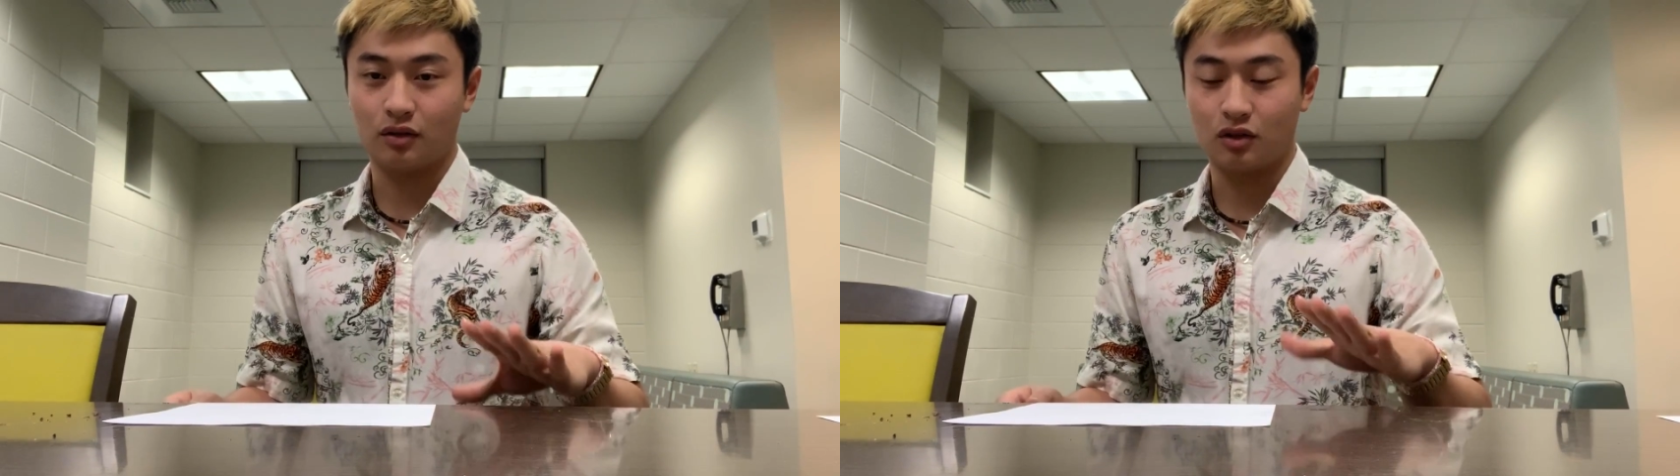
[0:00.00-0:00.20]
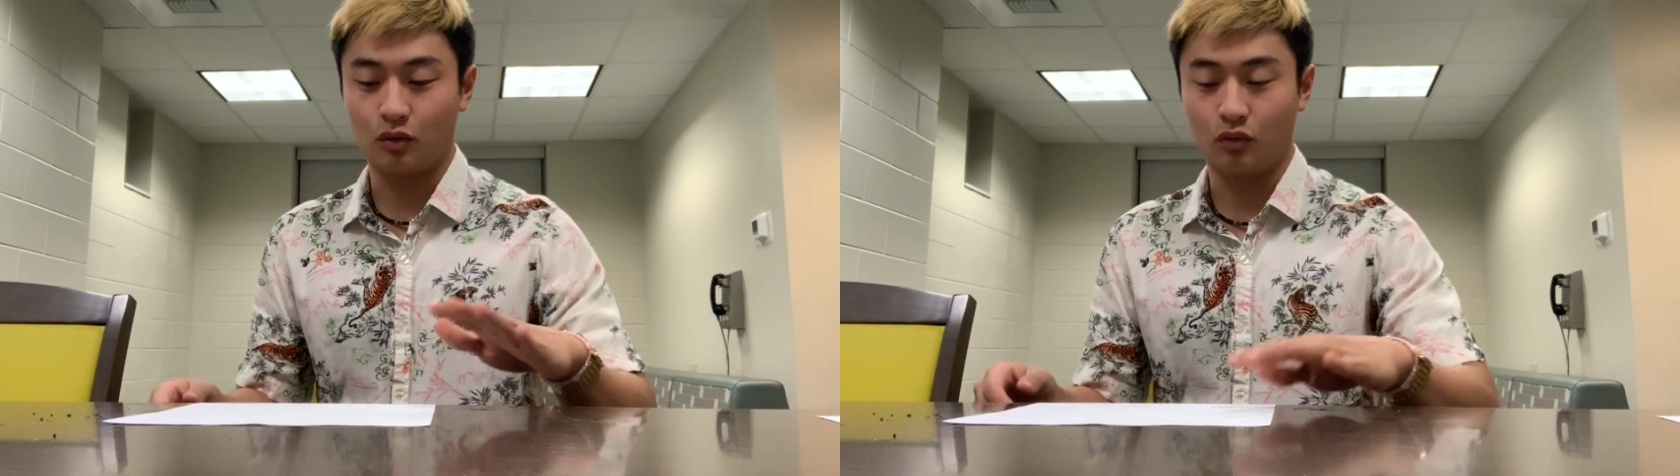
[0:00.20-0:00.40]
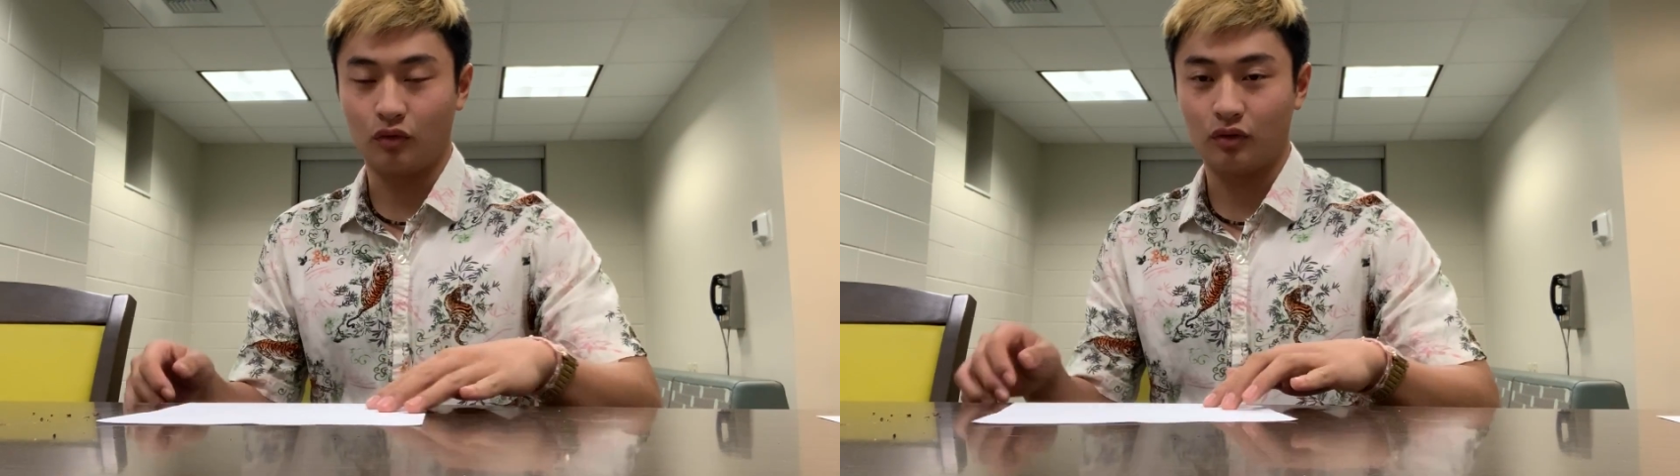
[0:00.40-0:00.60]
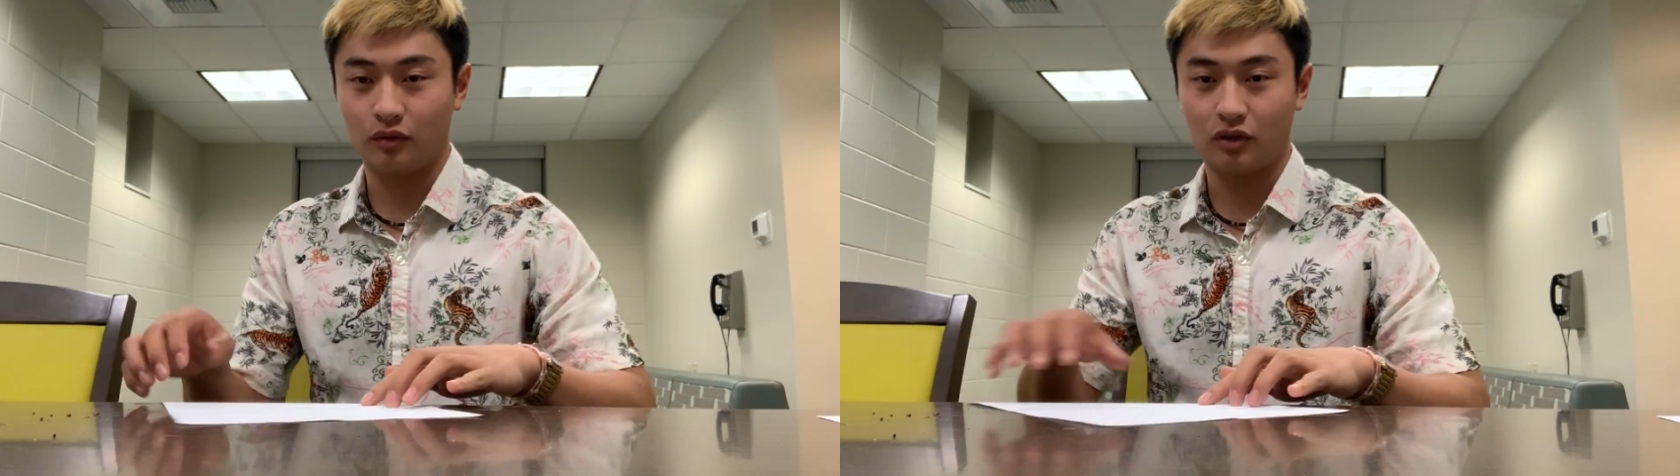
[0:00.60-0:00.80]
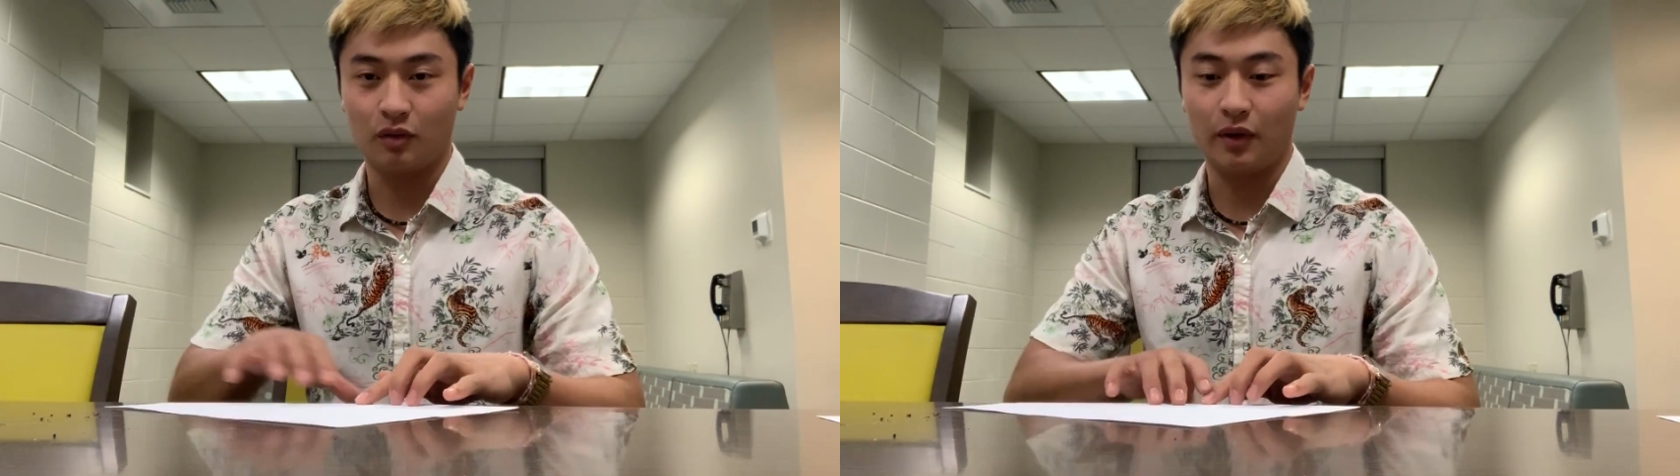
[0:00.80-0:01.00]
So
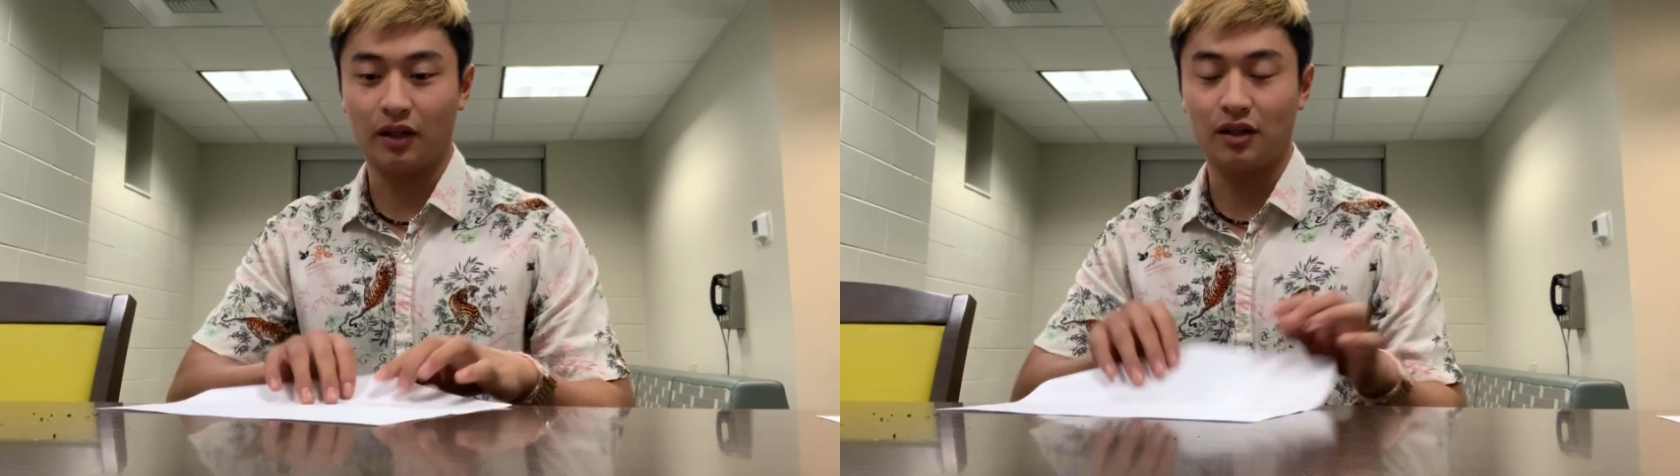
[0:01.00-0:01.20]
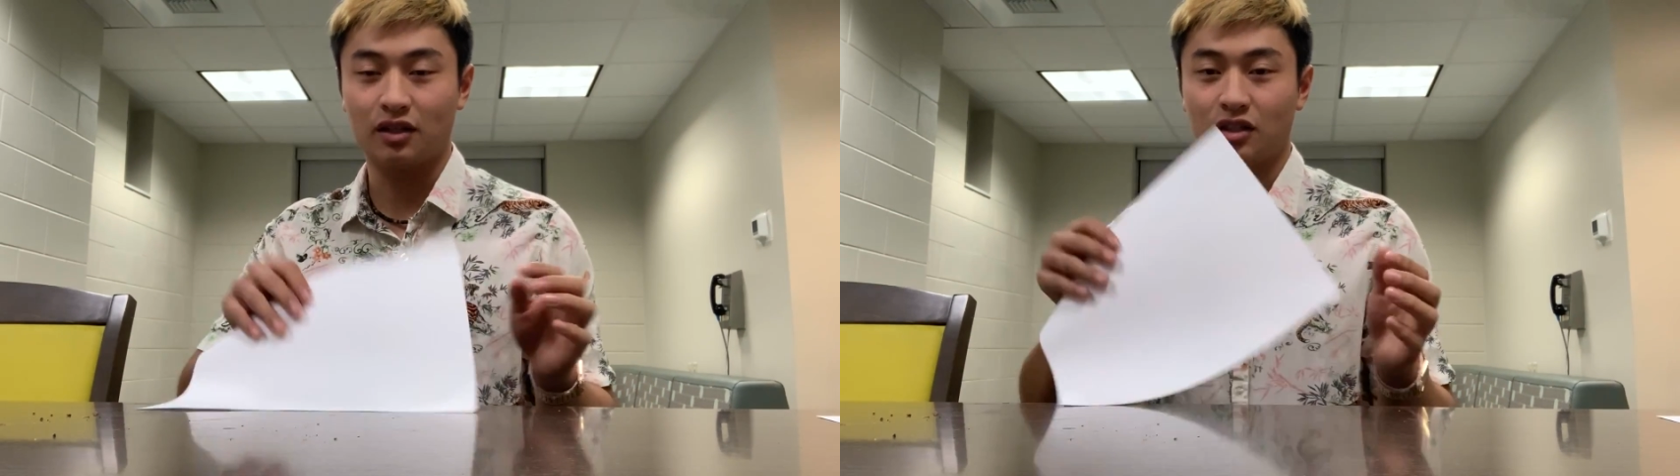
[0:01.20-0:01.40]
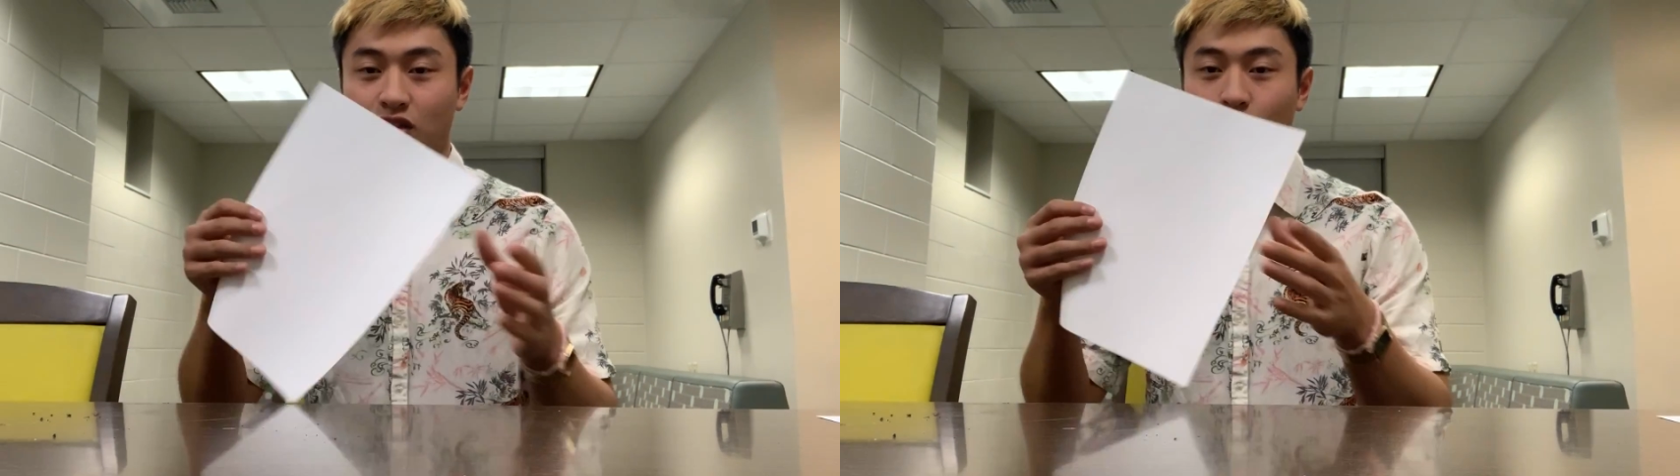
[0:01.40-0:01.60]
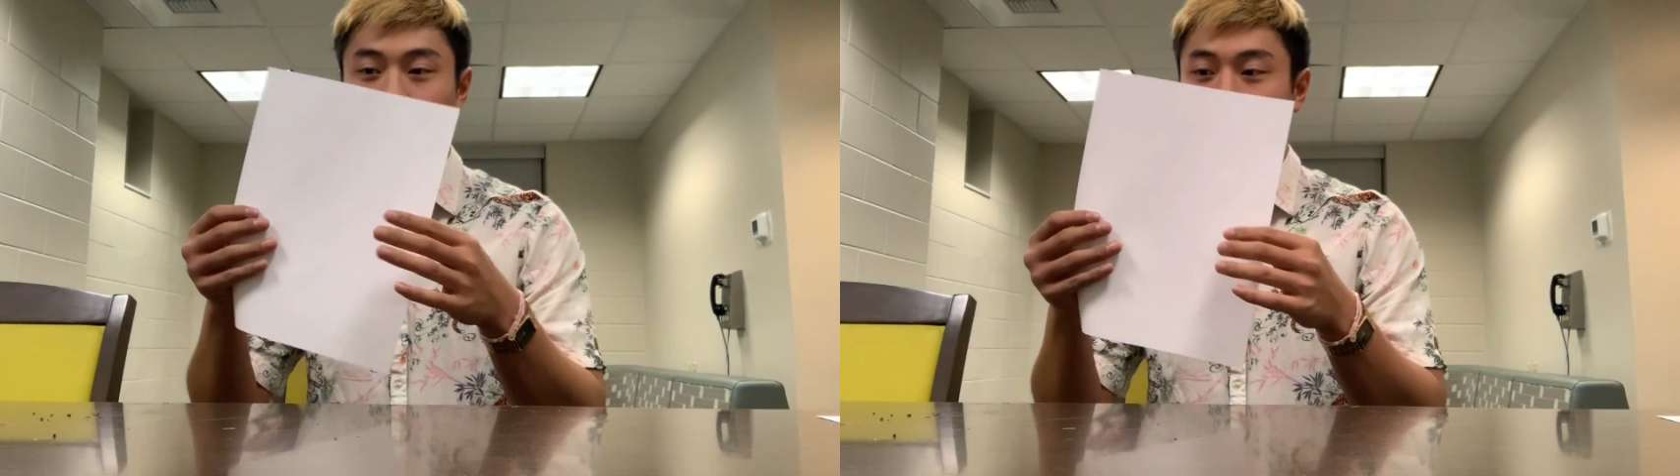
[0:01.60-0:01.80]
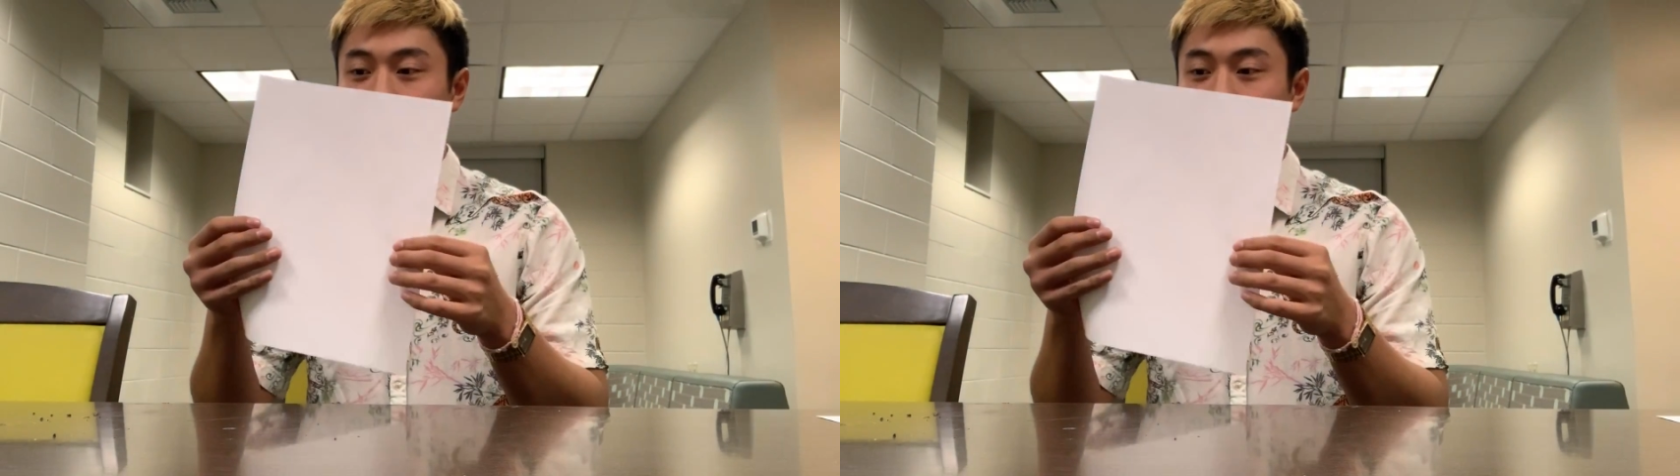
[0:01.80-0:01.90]
to make this a square,